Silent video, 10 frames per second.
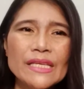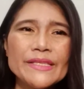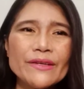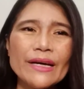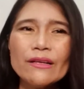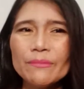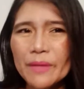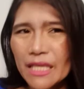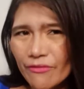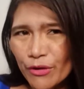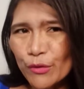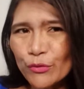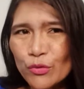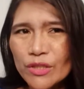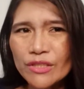So I will be giving you
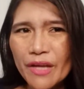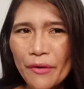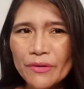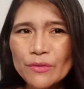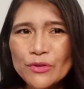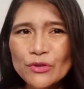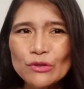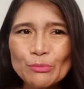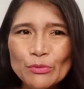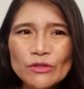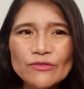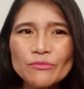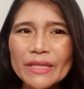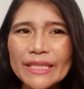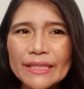two scenarios to prove
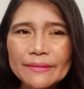my